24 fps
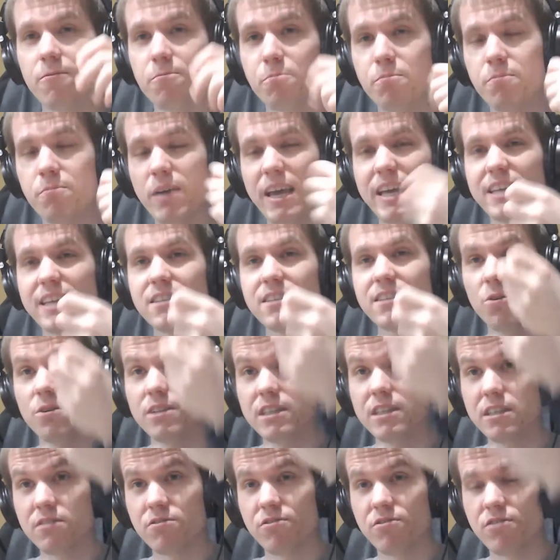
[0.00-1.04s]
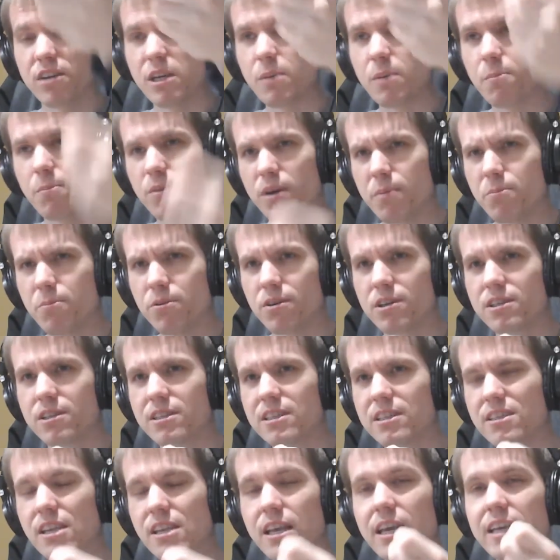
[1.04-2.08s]
based on these three
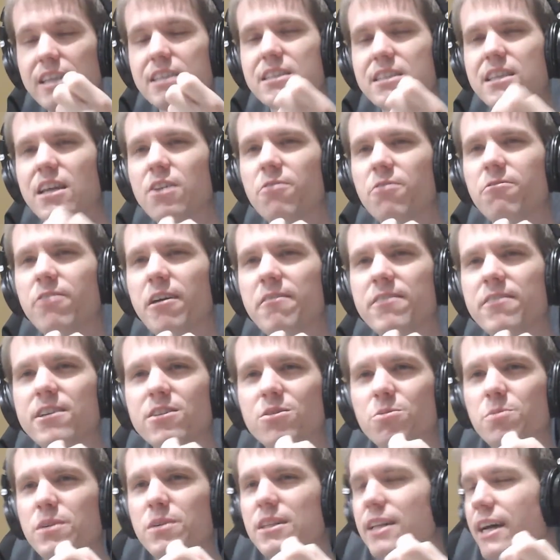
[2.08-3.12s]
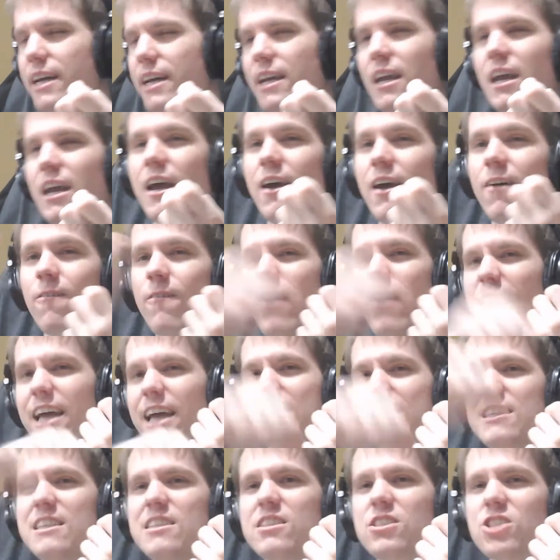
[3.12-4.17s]
properties, instead of having to be like,
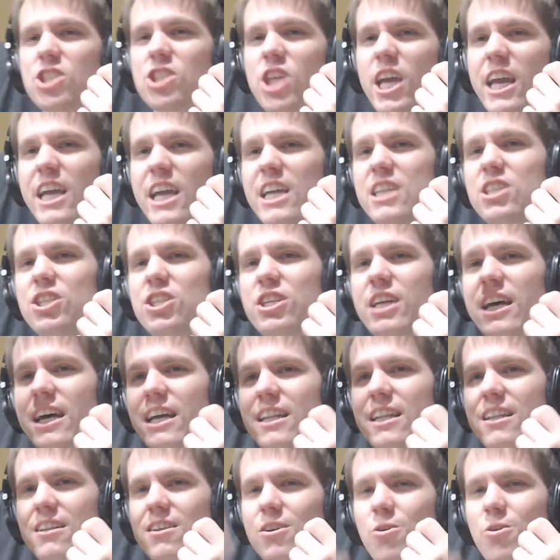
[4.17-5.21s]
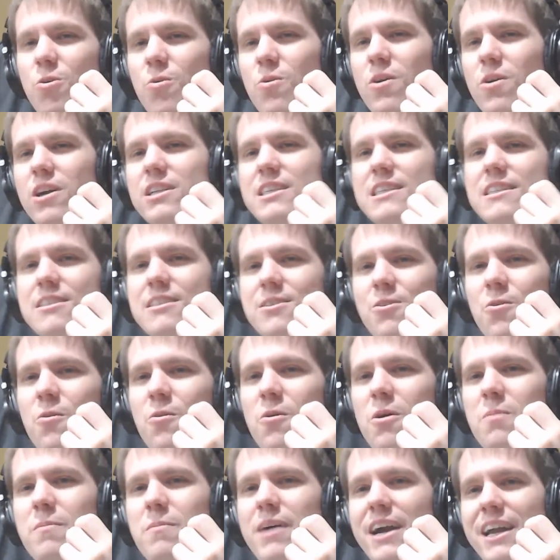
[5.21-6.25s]
when this changed, then call this
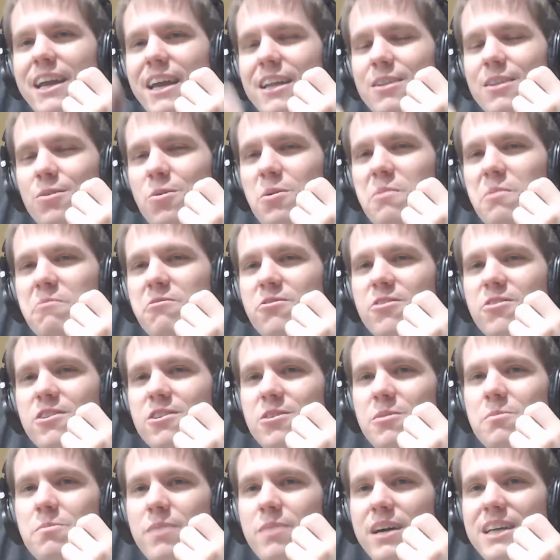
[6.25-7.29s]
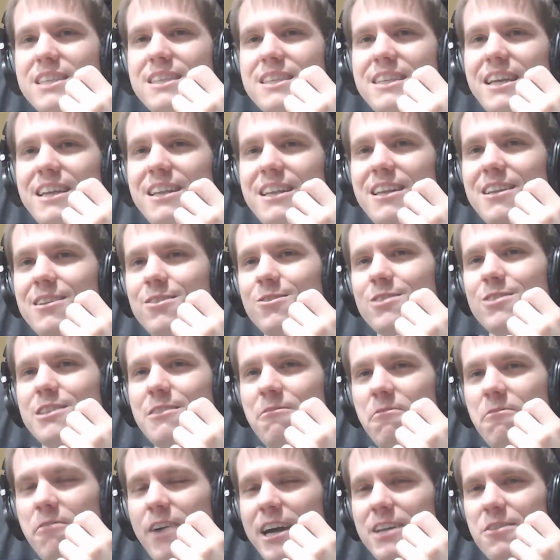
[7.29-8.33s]
callback and hope for the best and then
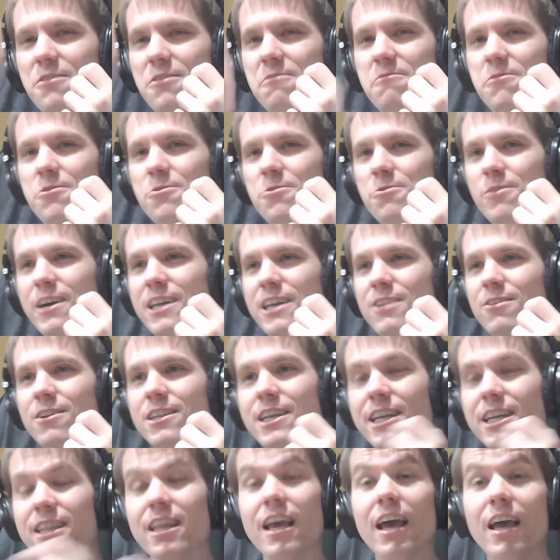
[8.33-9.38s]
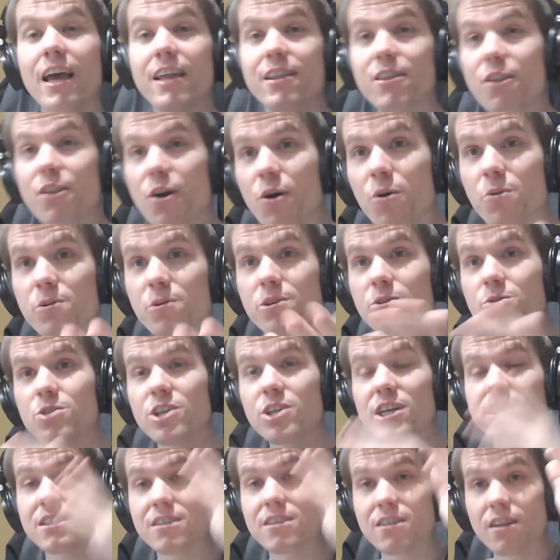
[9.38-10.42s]
notify the view and all that. No, you
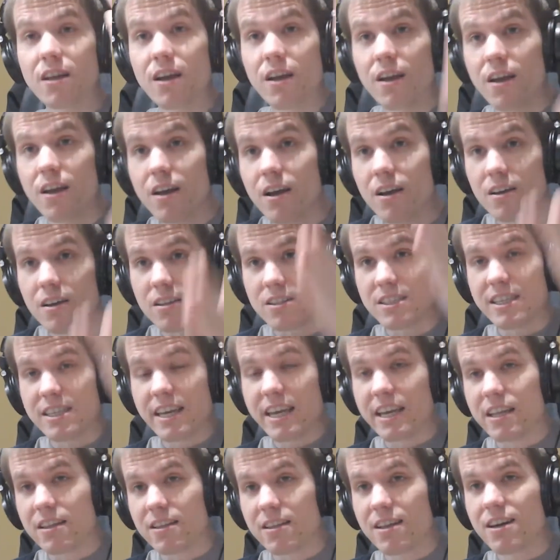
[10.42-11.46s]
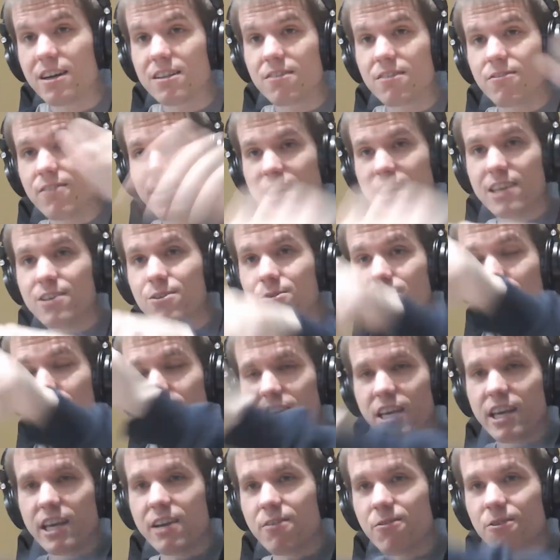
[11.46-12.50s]
just say dot value
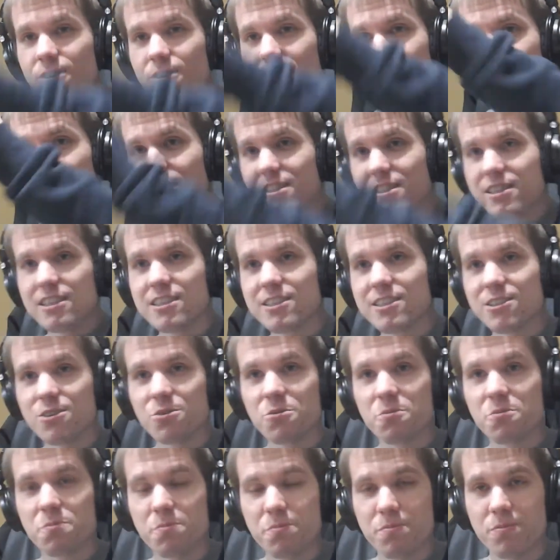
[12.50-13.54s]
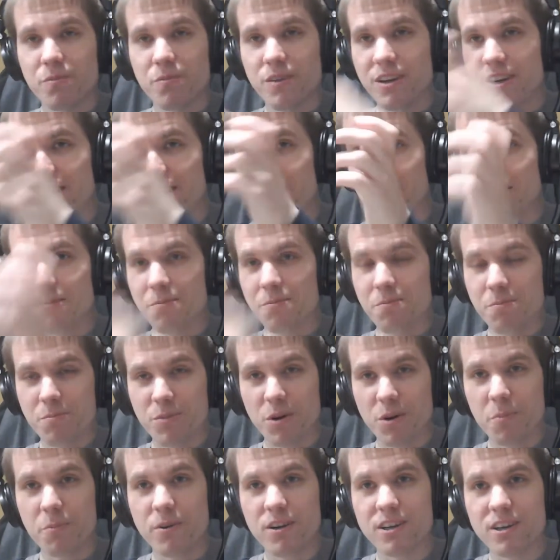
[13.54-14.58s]
equals this new
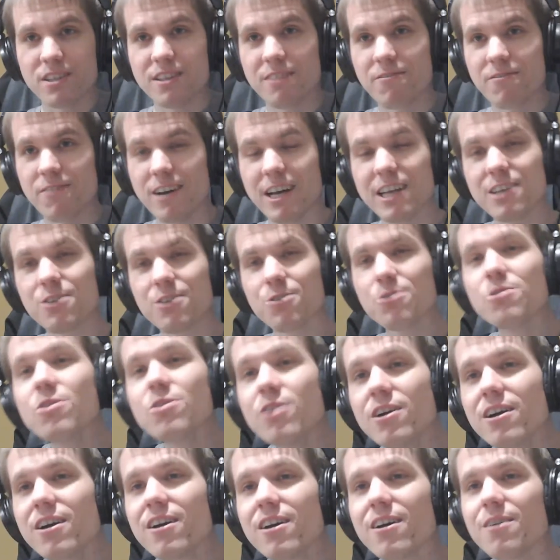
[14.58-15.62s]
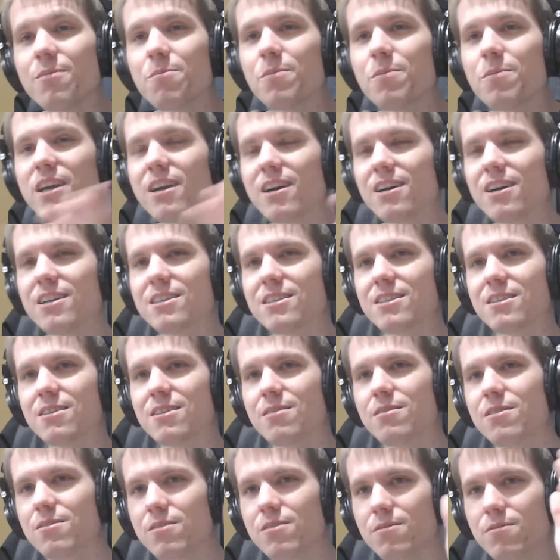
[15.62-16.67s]
property value, because
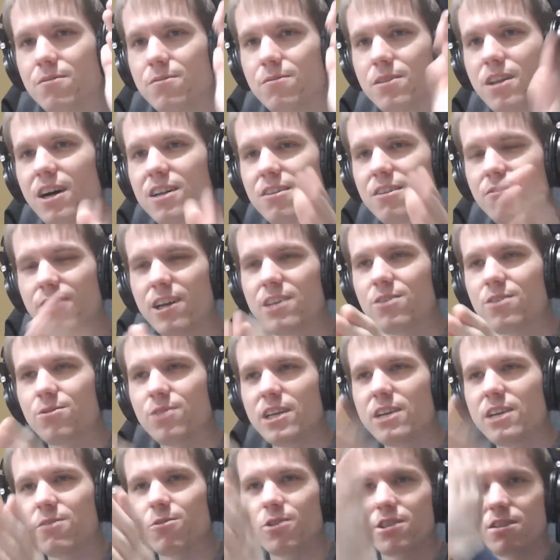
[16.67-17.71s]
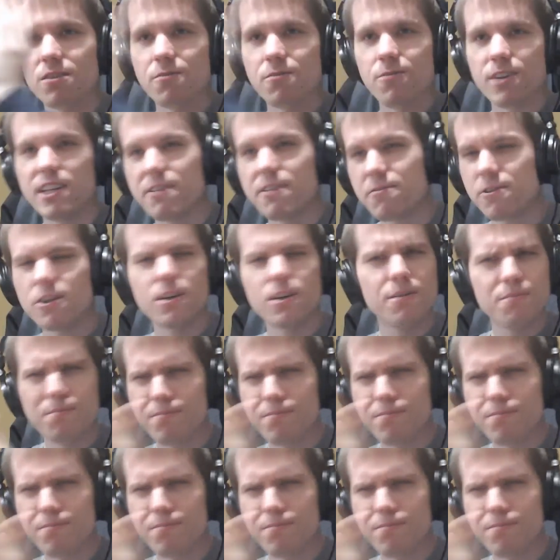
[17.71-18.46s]
dot value equals whatever.